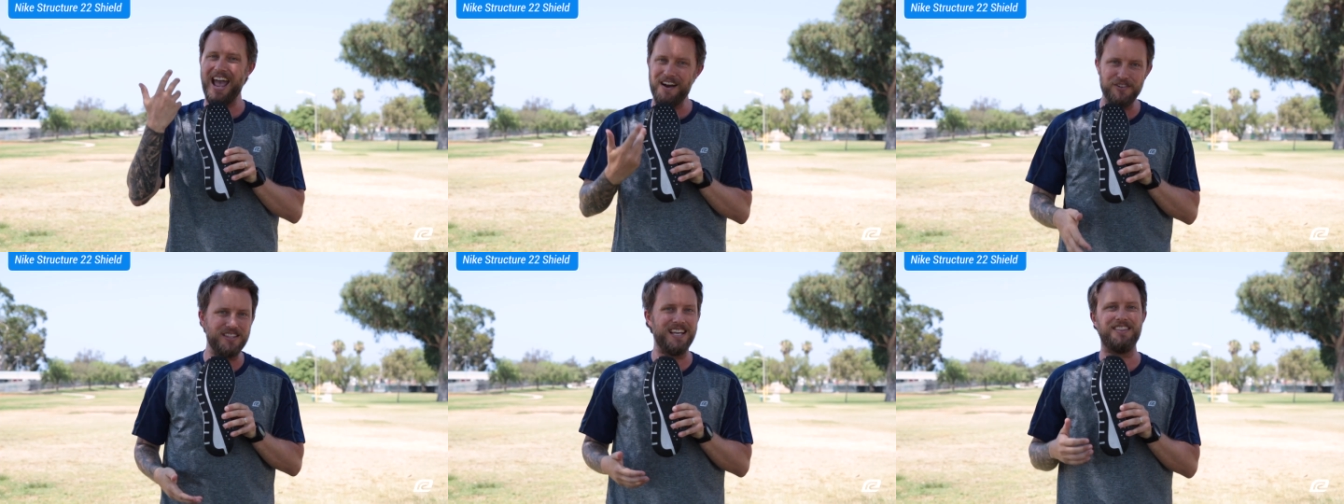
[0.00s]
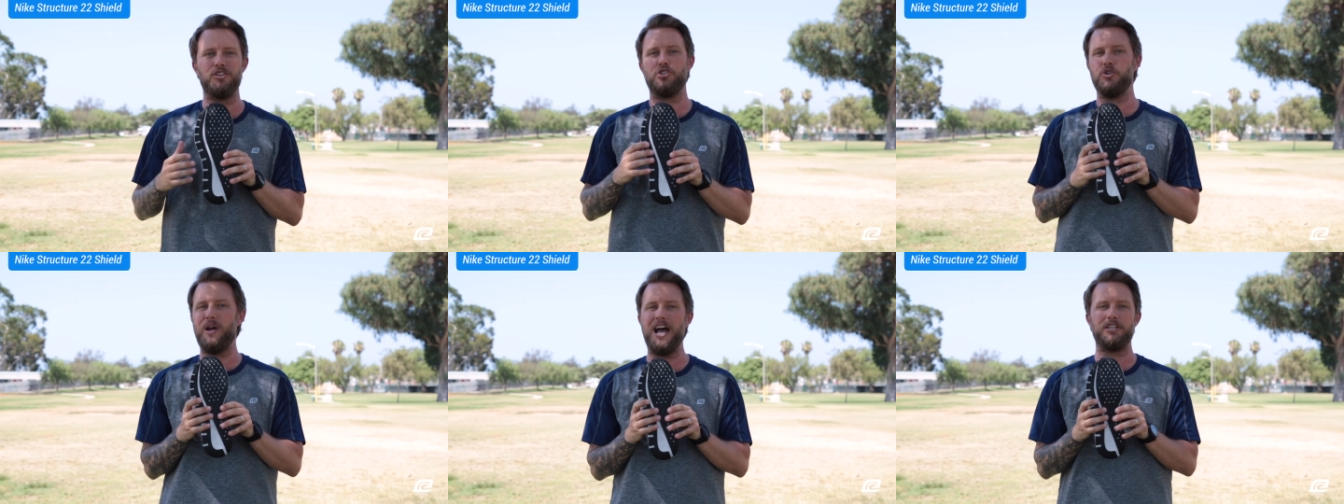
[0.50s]
everything the
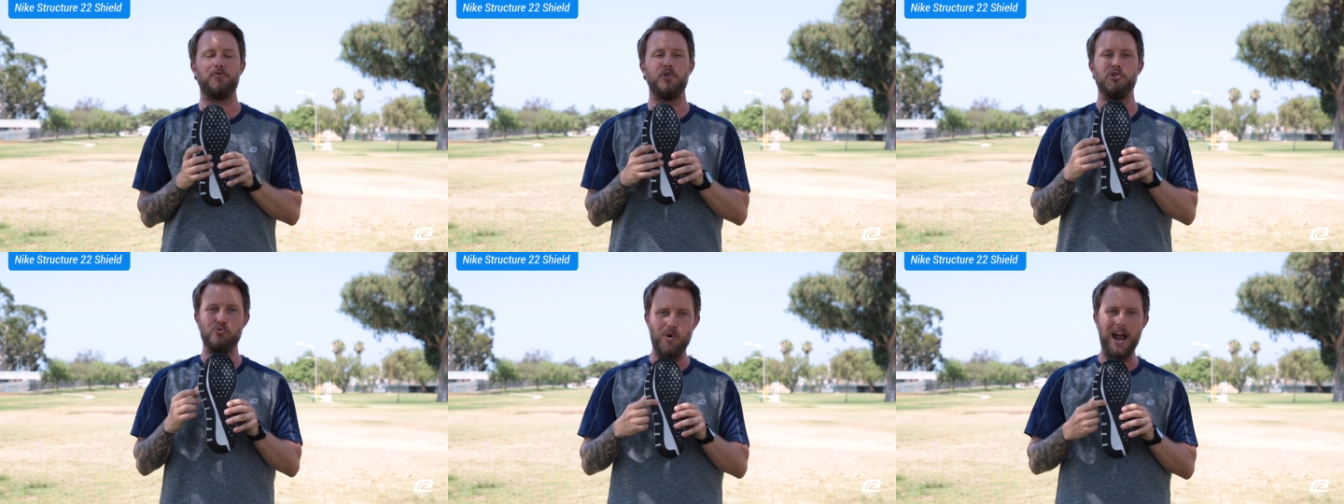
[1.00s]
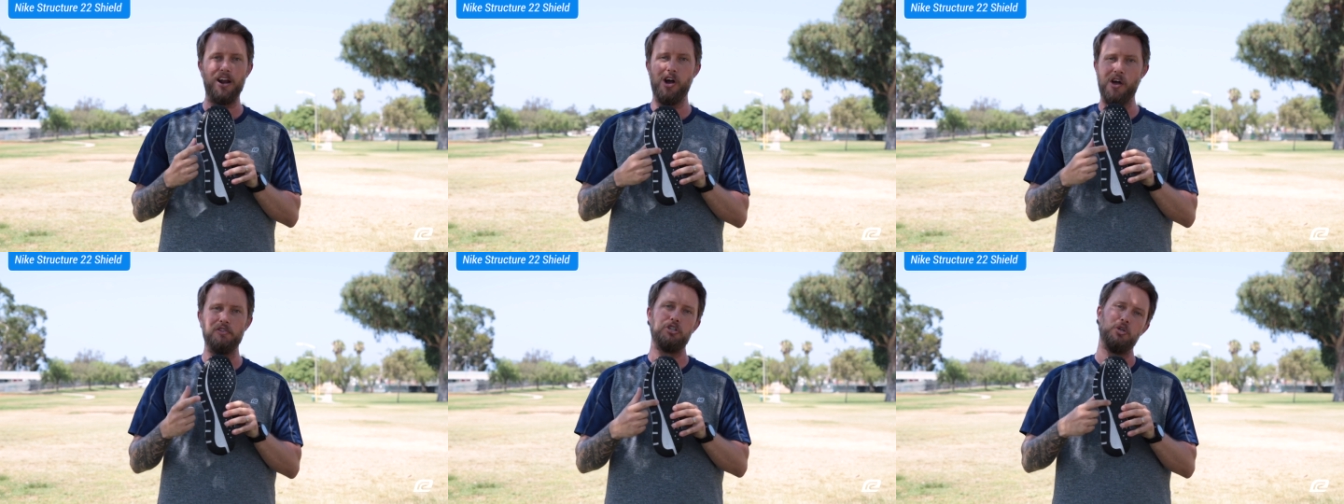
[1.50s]
shoe has for you right
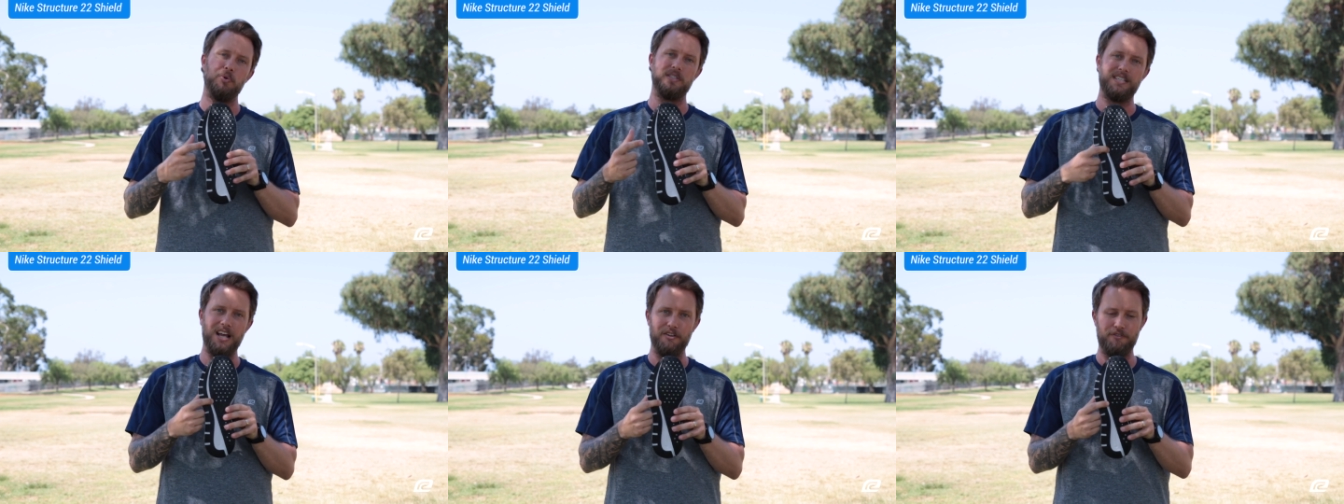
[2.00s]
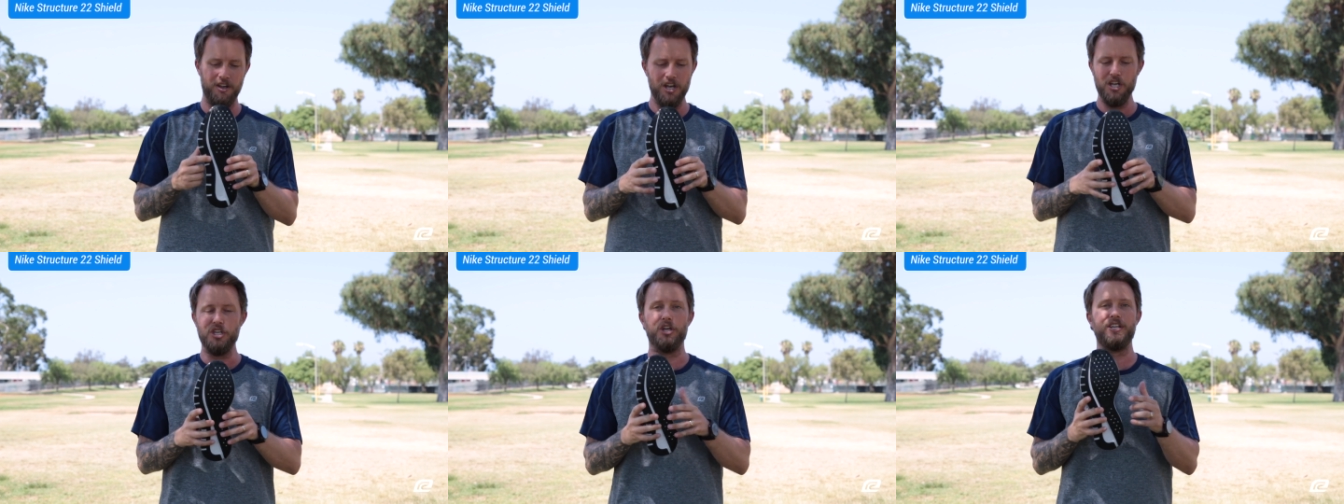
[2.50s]
on the shoe itself.
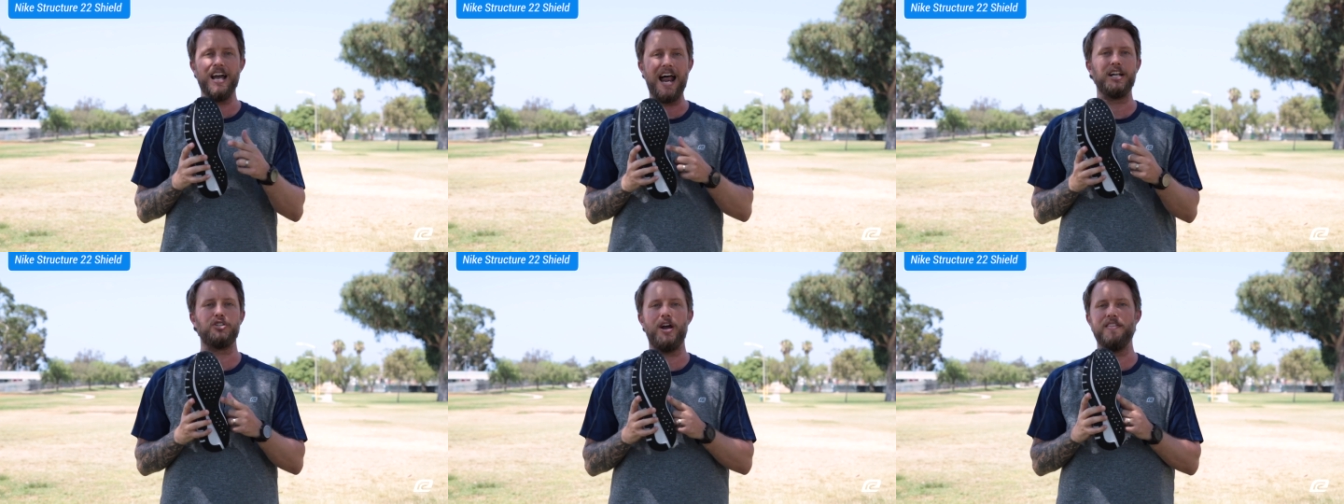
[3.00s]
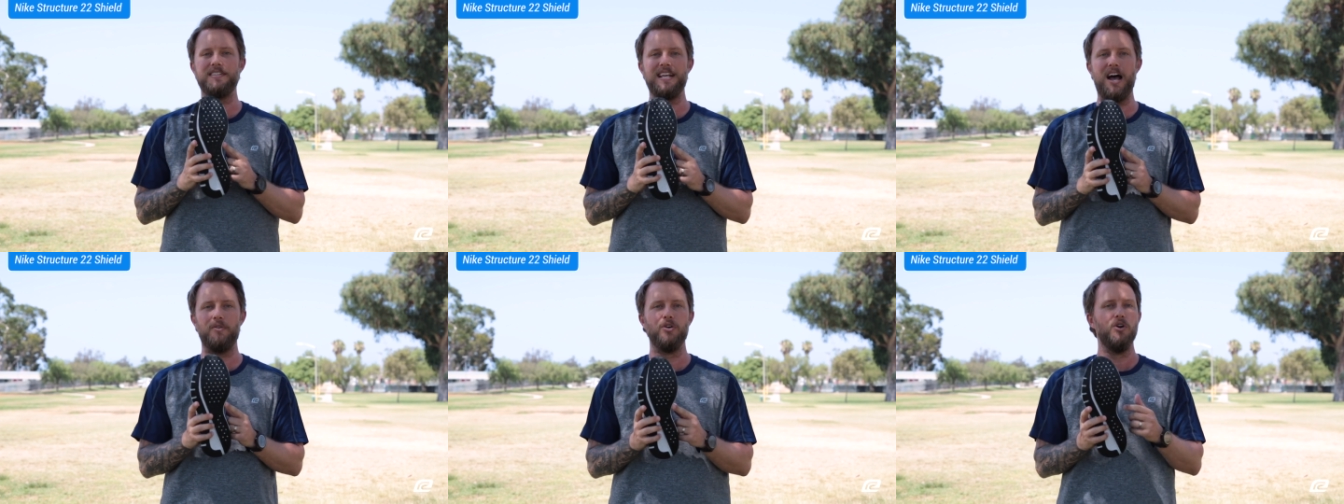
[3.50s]
You've got to try this
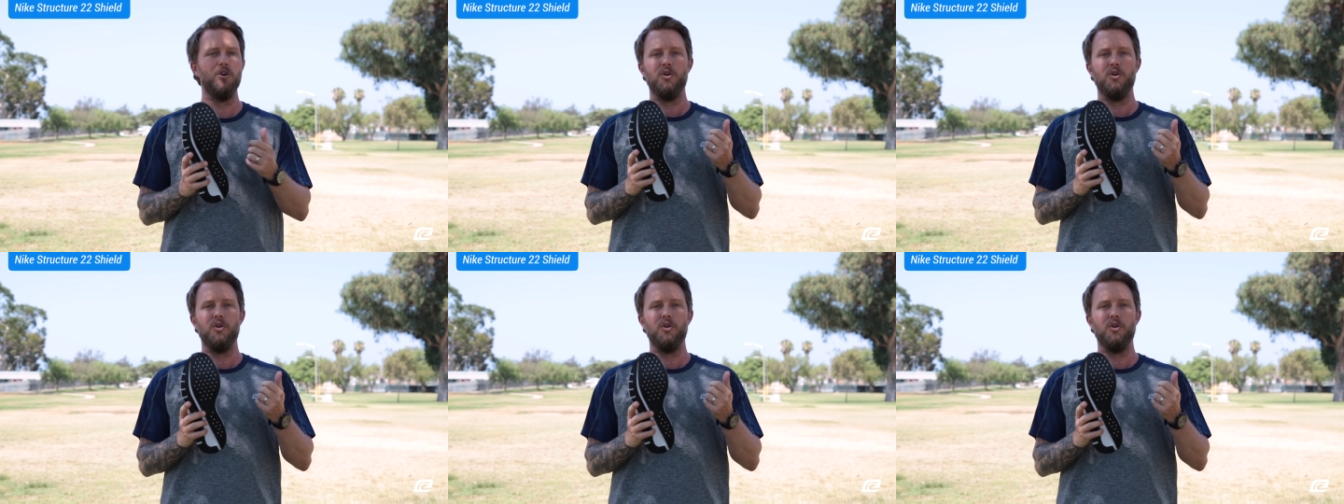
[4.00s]
out.